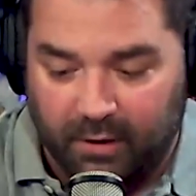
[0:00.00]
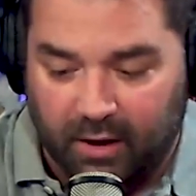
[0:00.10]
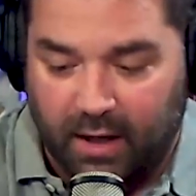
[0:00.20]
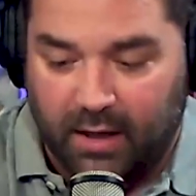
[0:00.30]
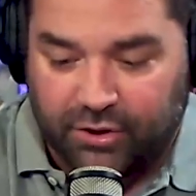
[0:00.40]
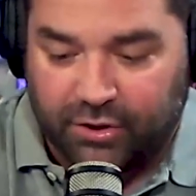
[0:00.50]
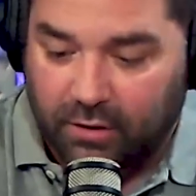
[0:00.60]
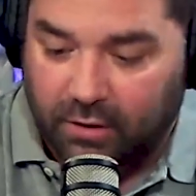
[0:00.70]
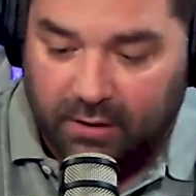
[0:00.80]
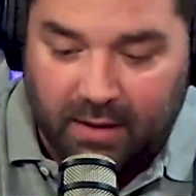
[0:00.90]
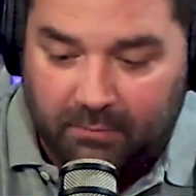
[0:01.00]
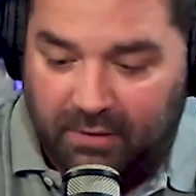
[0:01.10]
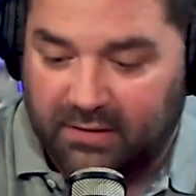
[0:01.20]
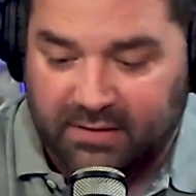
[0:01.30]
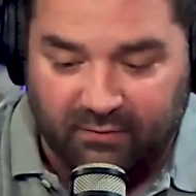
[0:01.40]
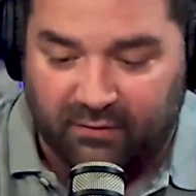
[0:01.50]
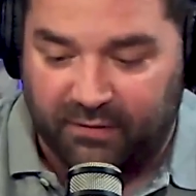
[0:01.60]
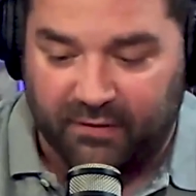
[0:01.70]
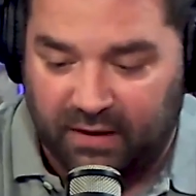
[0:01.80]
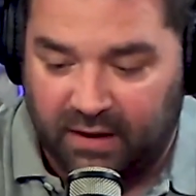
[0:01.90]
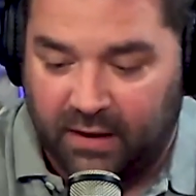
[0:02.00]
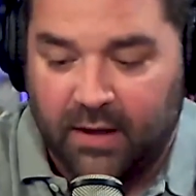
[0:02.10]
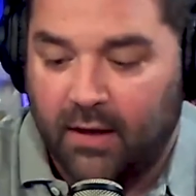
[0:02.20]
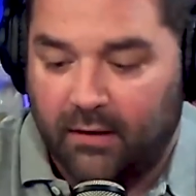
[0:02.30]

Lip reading: I'm looking at a Shure MB750.